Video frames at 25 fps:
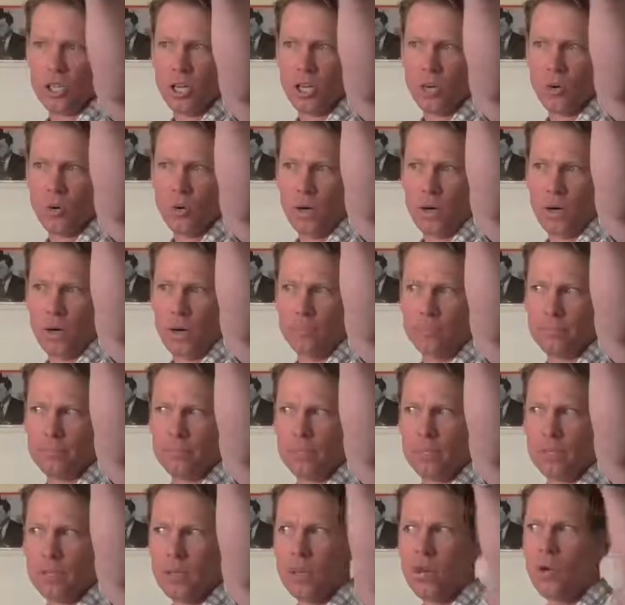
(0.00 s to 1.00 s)
to go up.
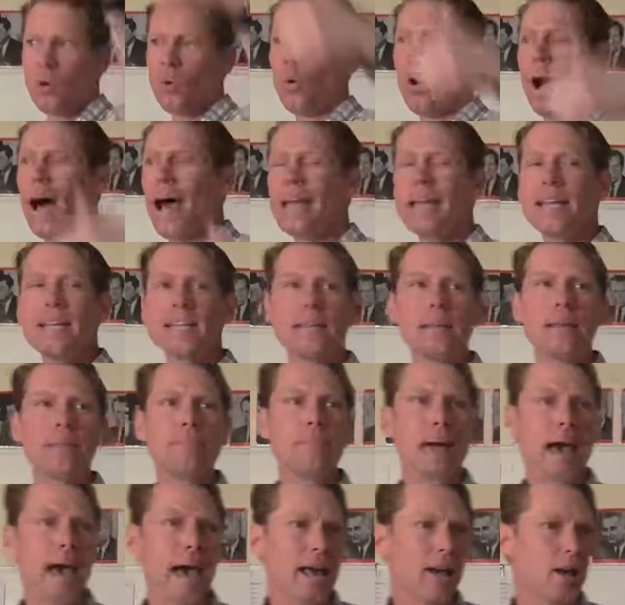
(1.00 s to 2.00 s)
Why does
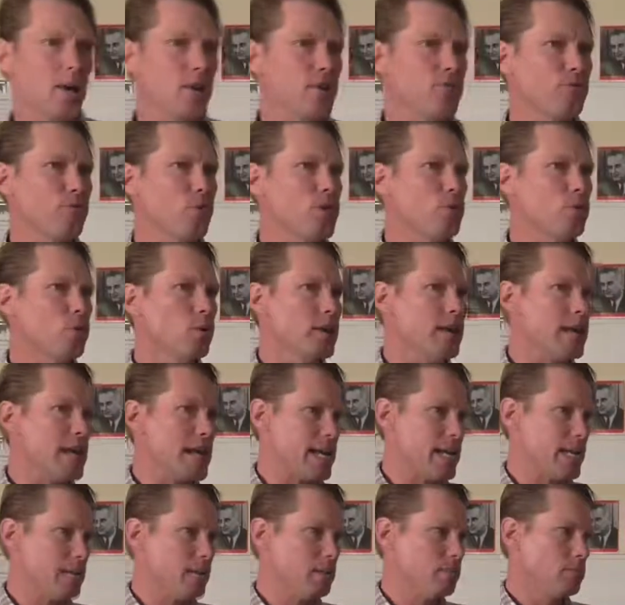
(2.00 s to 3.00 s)
it matter if we
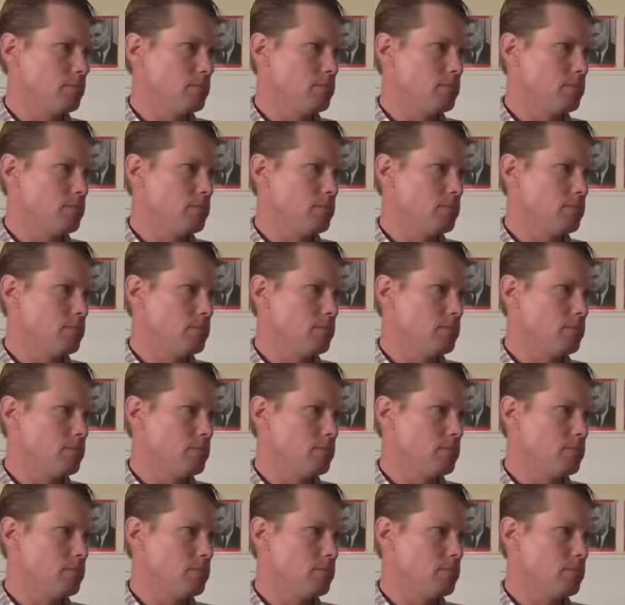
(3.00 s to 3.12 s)
read?